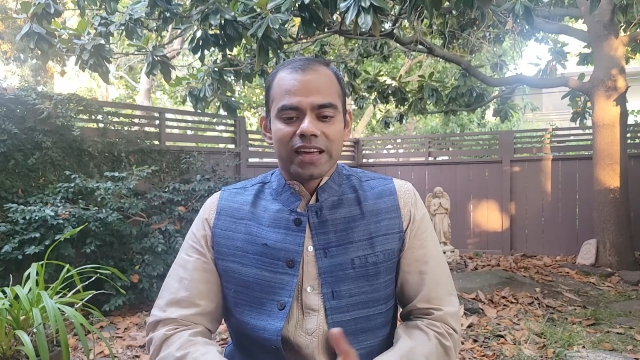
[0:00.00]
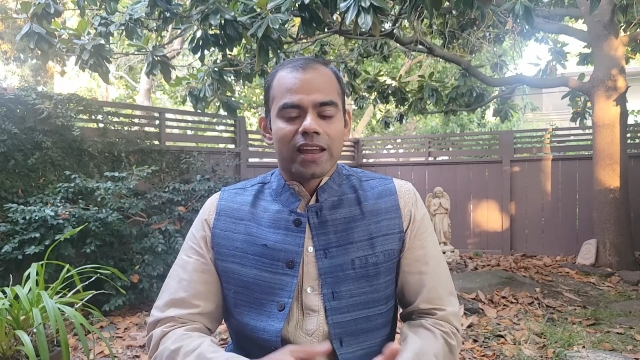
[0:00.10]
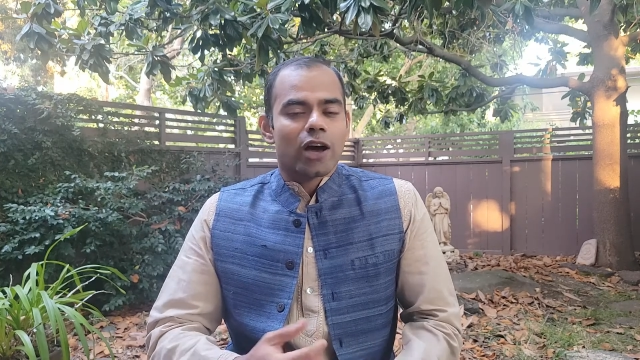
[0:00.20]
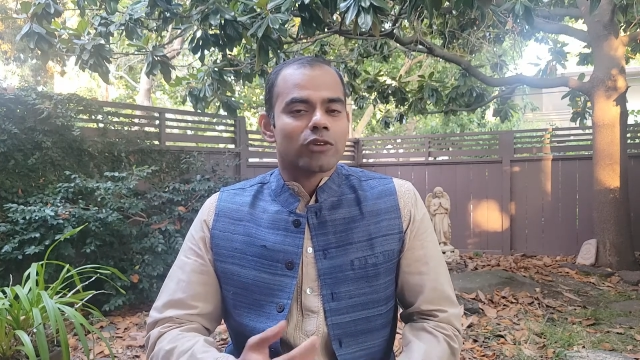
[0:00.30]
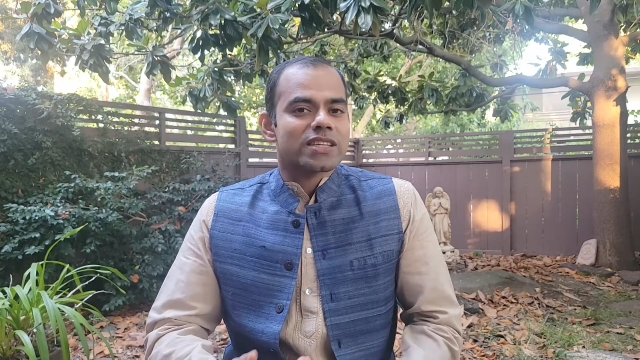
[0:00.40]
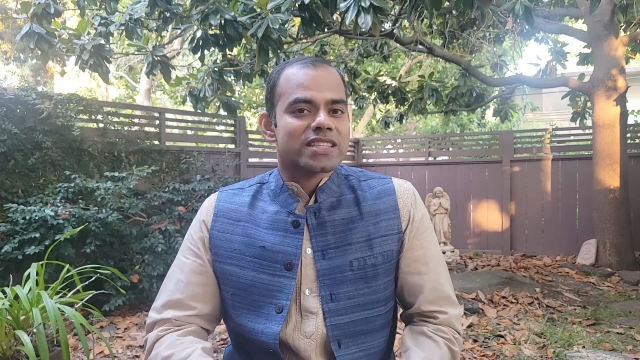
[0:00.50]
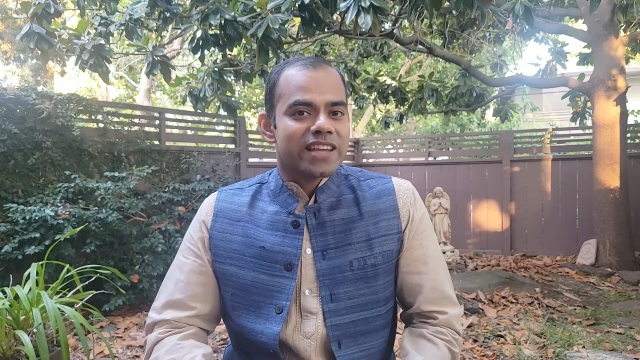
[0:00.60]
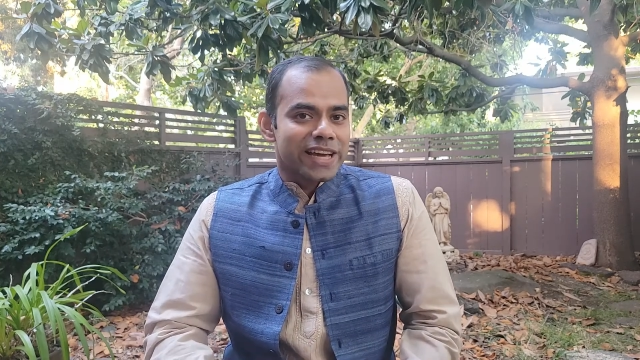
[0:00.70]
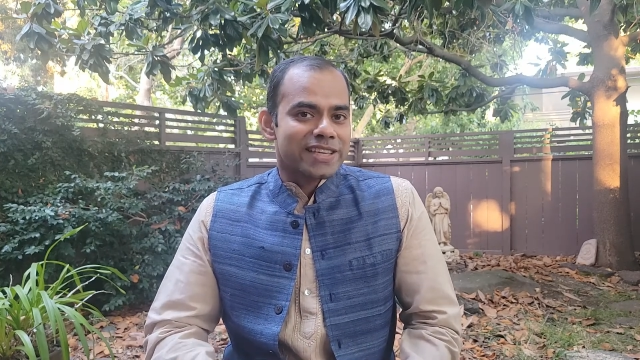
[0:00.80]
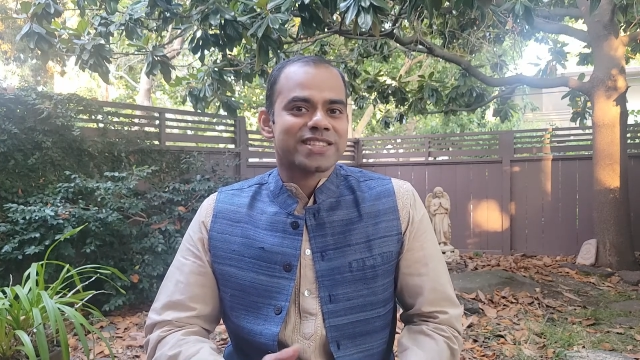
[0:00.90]
Now, this
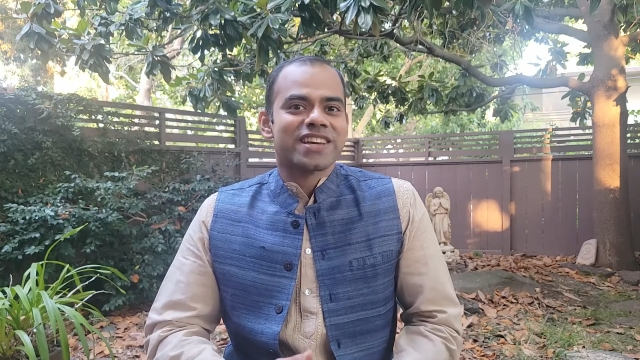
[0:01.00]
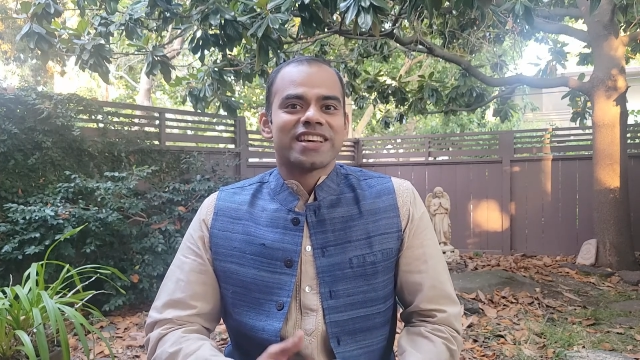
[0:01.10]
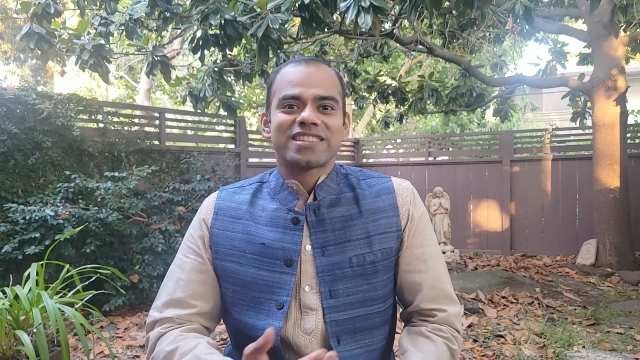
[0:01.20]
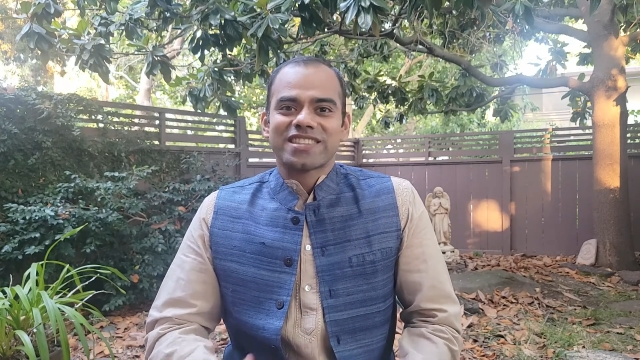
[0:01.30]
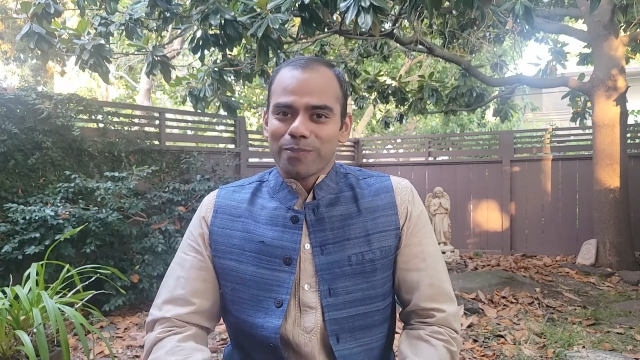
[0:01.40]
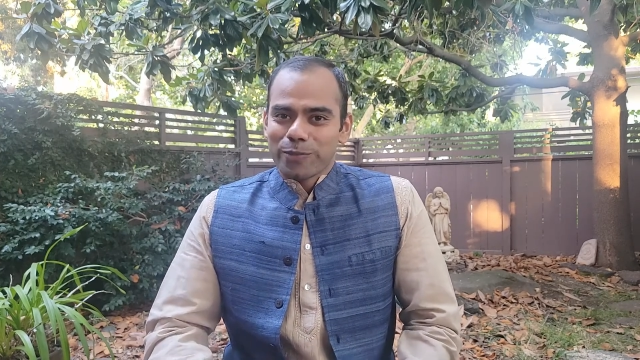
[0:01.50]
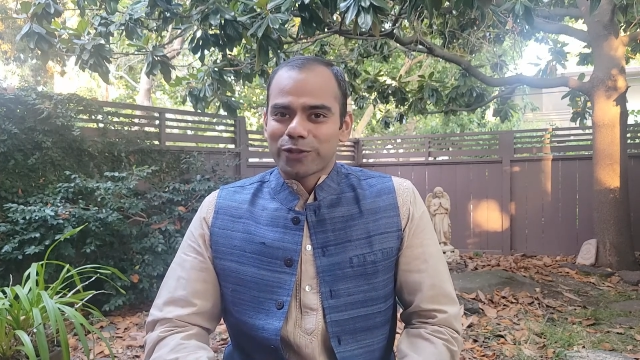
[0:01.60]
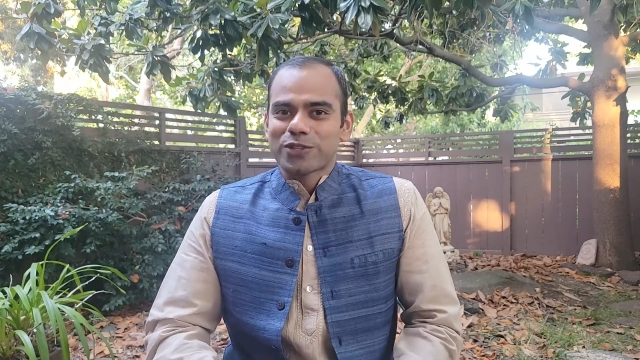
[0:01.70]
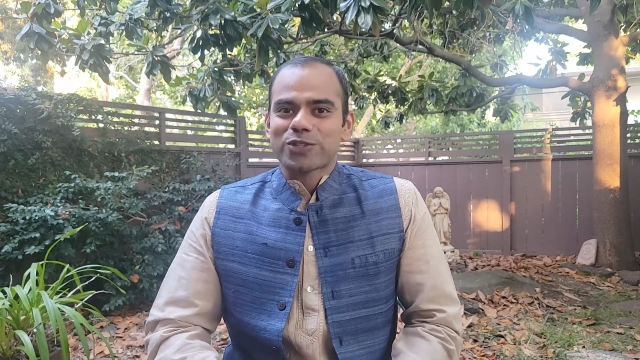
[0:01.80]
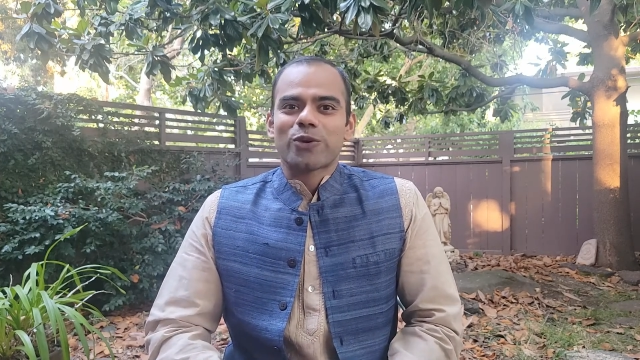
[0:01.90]
next step to
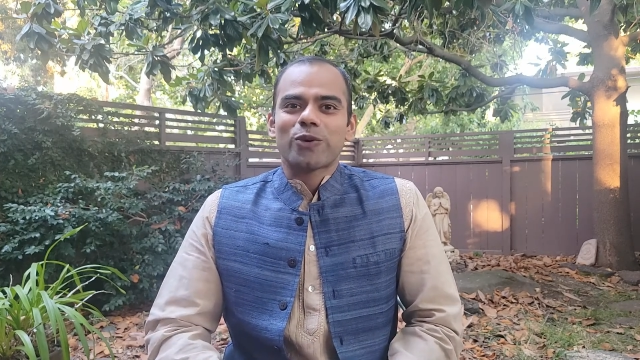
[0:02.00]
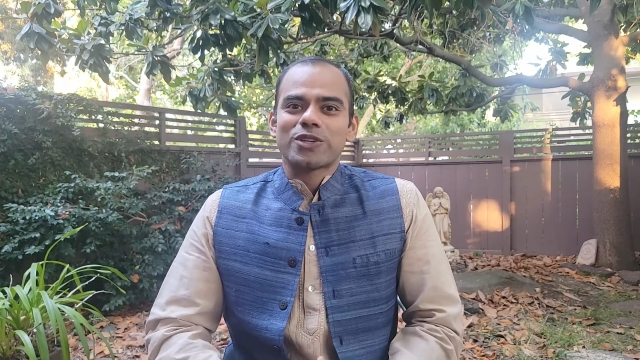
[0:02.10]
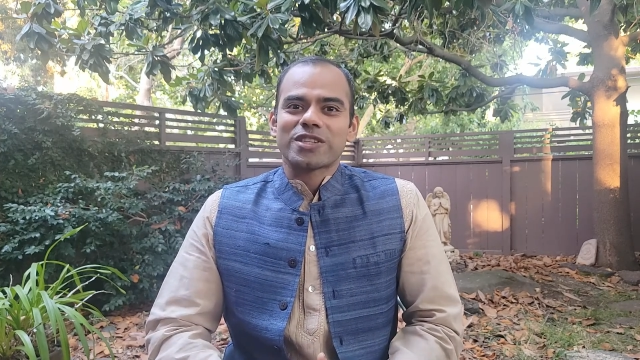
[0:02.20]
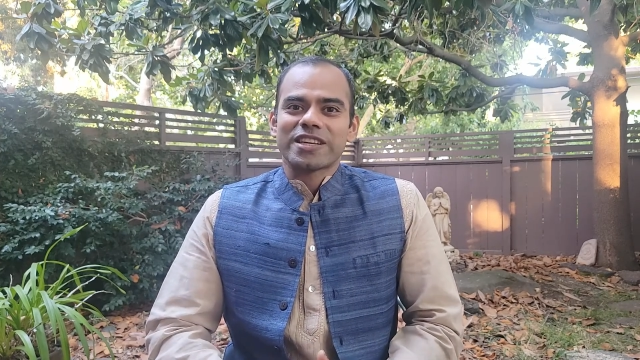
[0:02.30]
this course